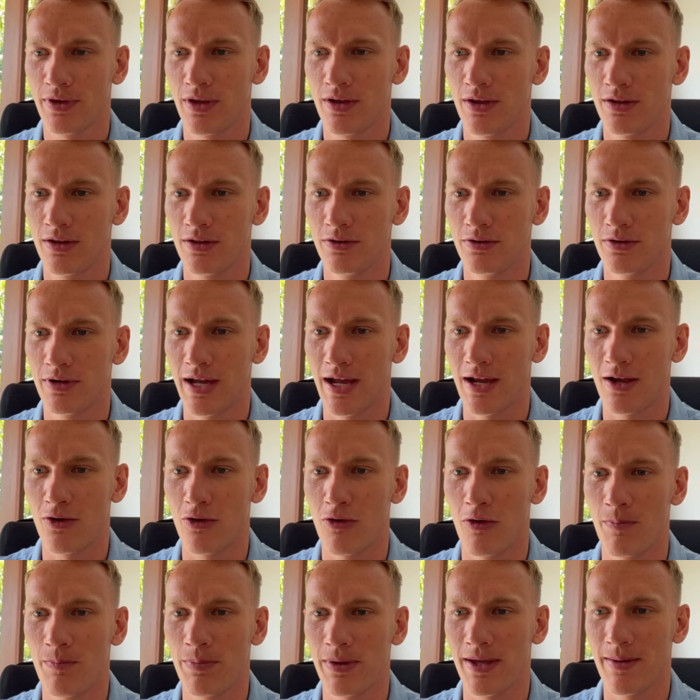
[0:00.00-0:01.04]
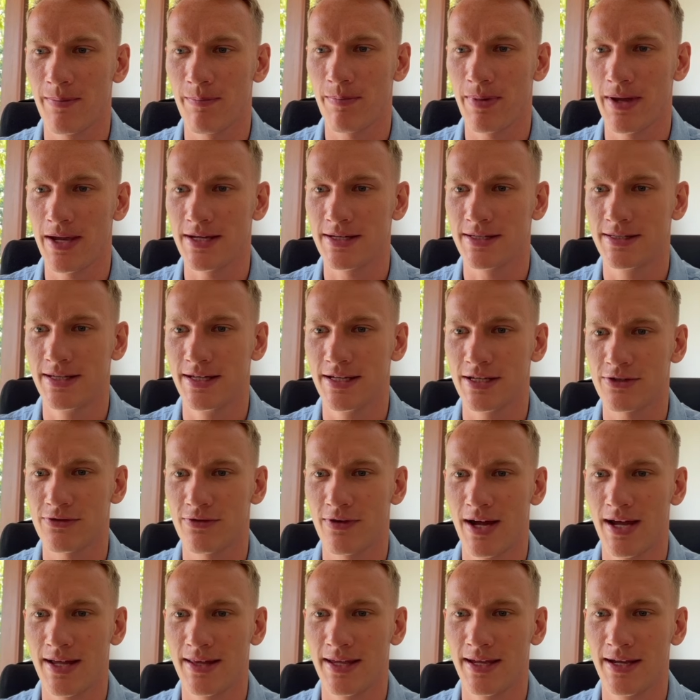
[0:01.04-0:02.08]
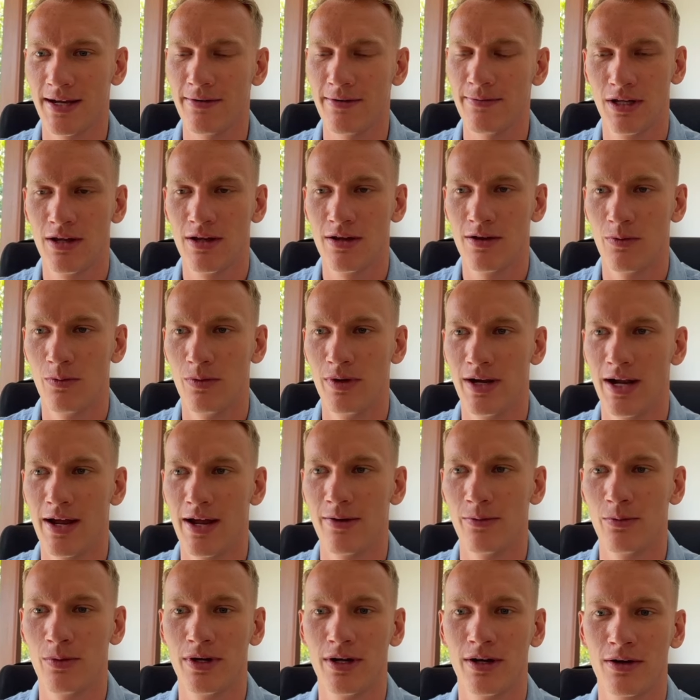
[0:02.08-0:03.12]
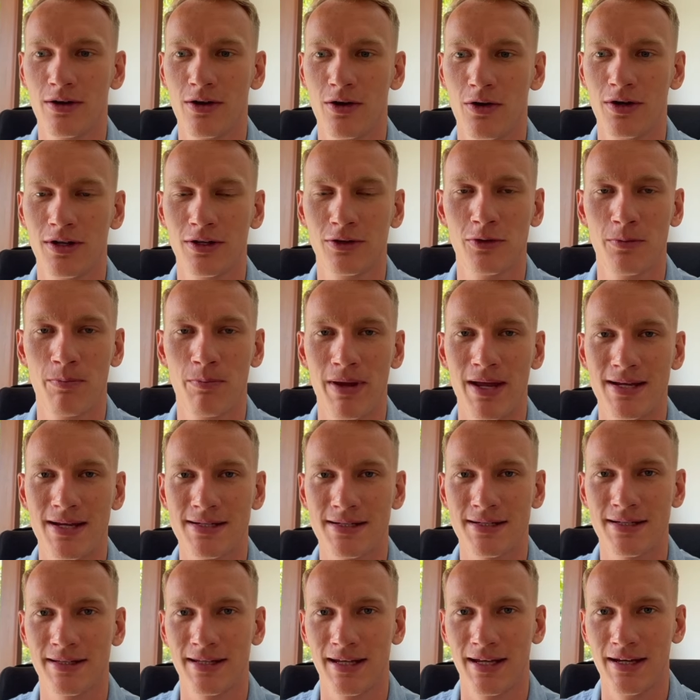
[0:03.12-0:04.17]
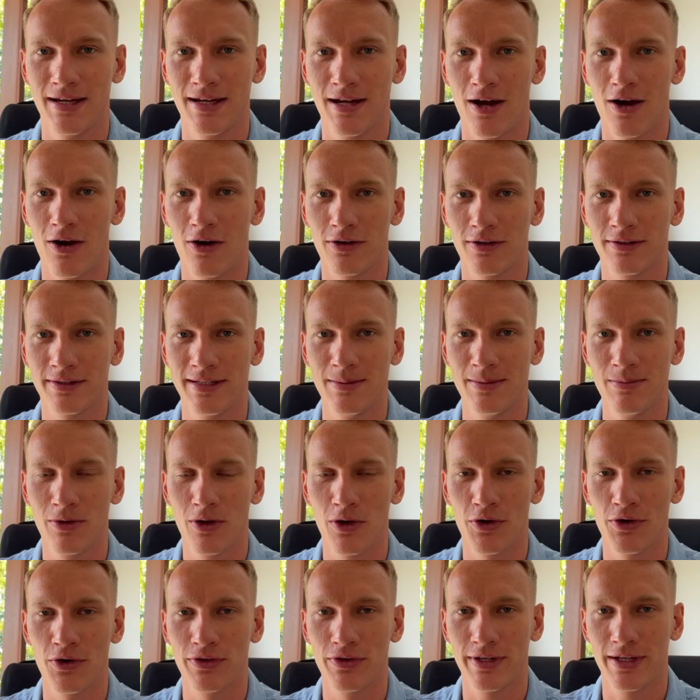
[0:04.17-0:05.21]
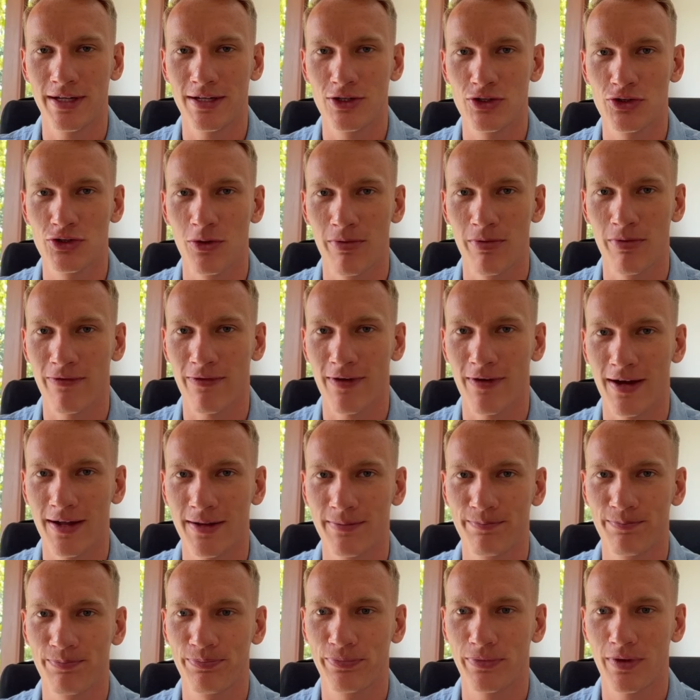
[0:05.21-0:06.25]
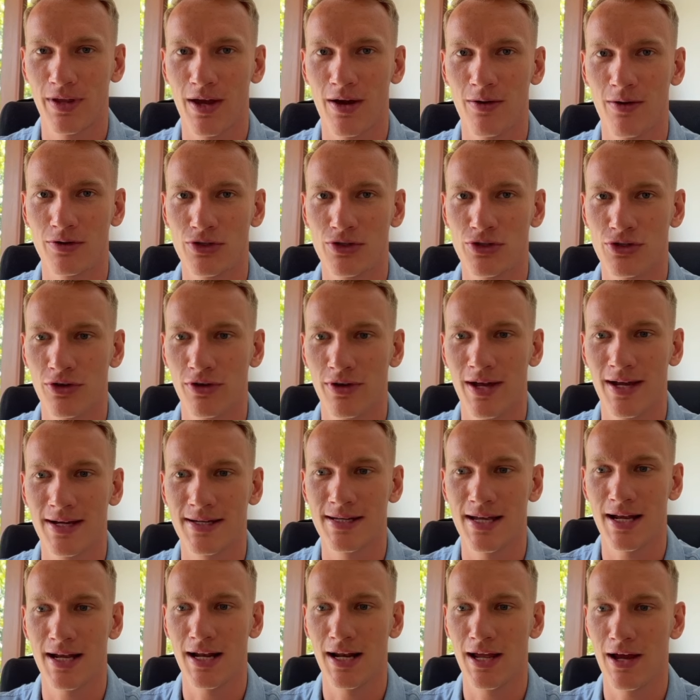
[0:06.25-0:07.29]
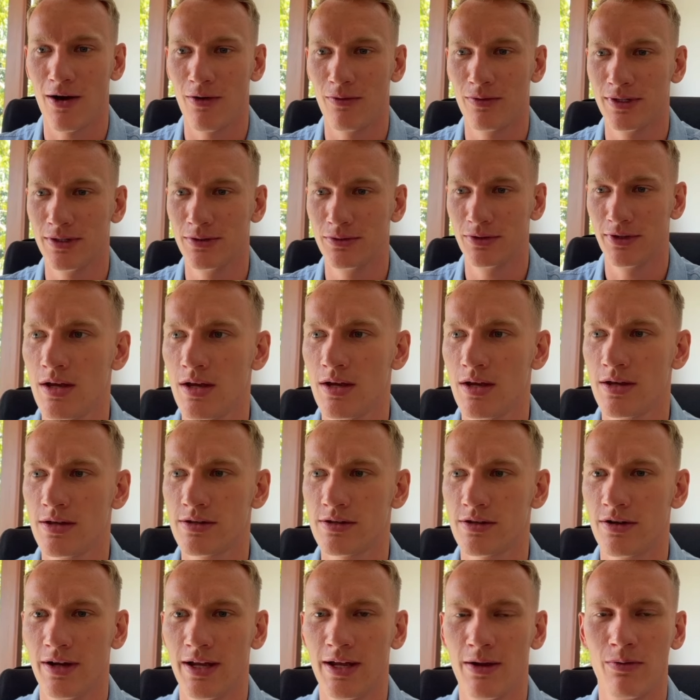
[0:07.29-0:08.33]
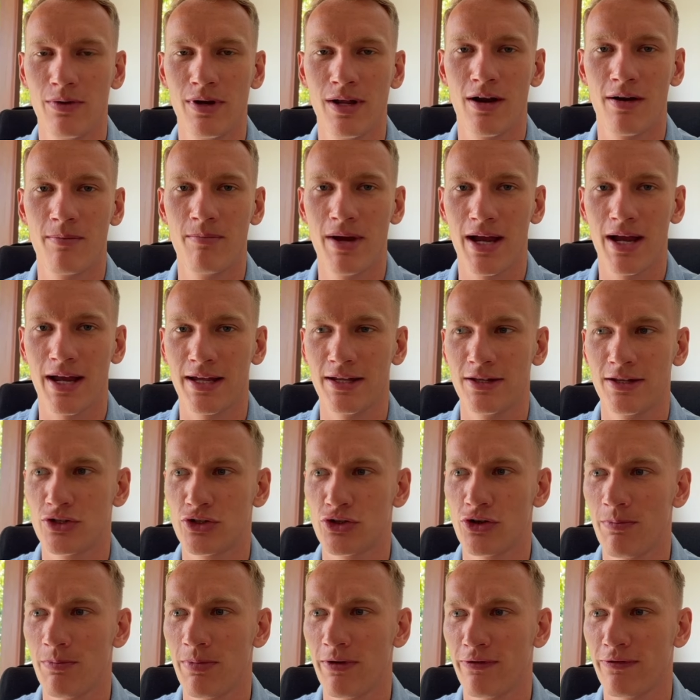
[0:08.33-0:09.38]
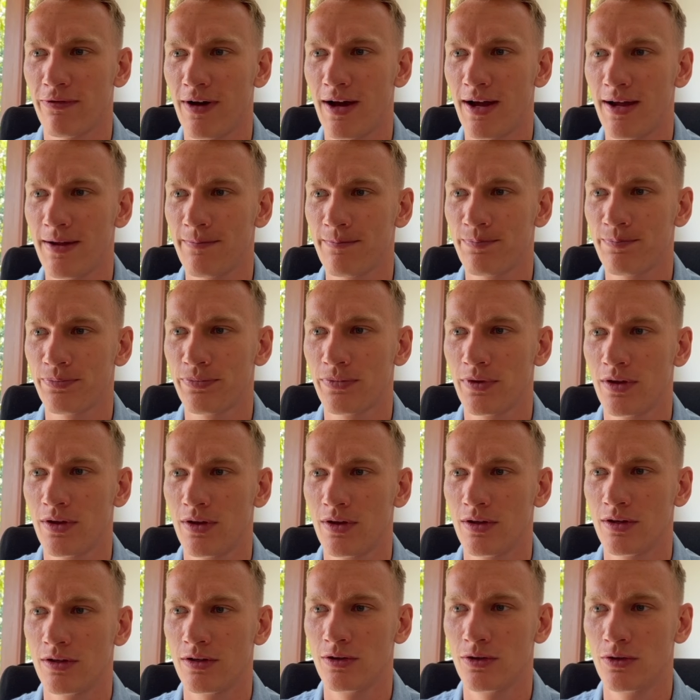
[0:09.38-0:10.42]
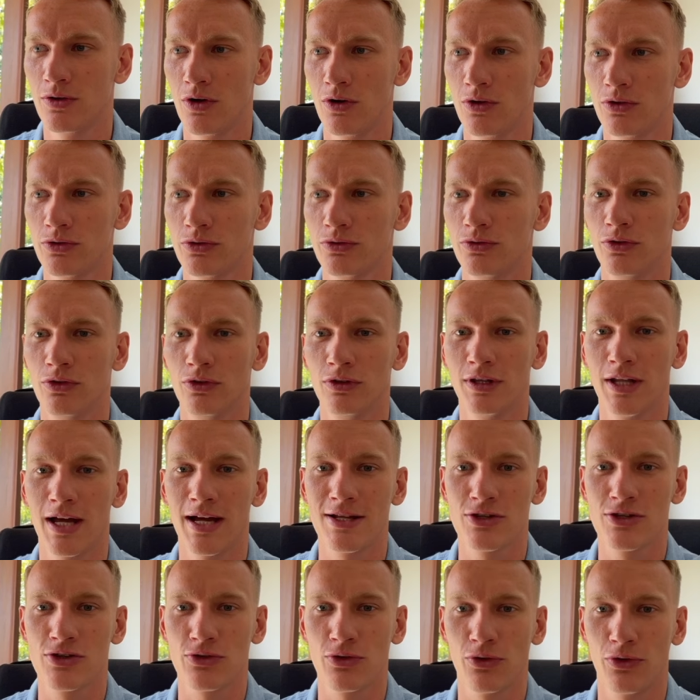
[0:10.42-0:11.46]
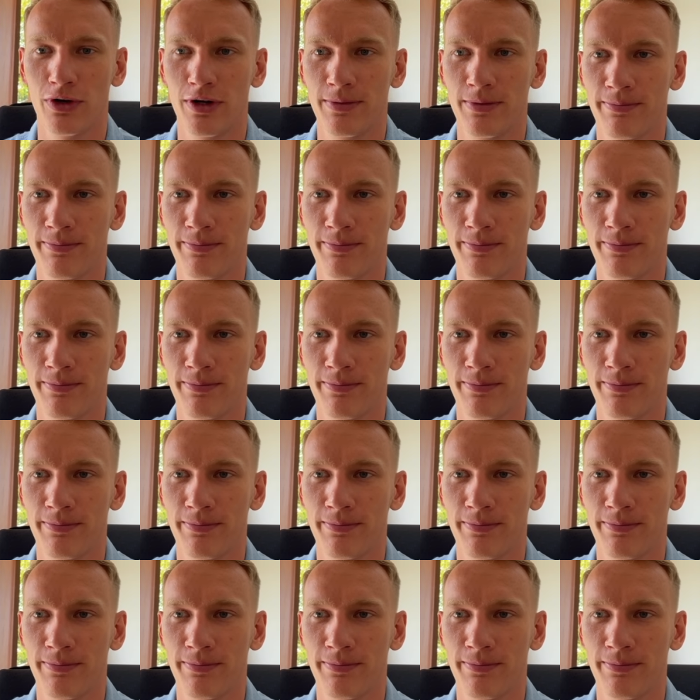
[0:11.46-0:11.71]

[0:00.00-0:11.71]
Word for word: You can copy and paste this right here we, and we are going to paste it in our theme code in Shopify. I will show you exactly how we do it. So here we are back in the Shopify you go to online store,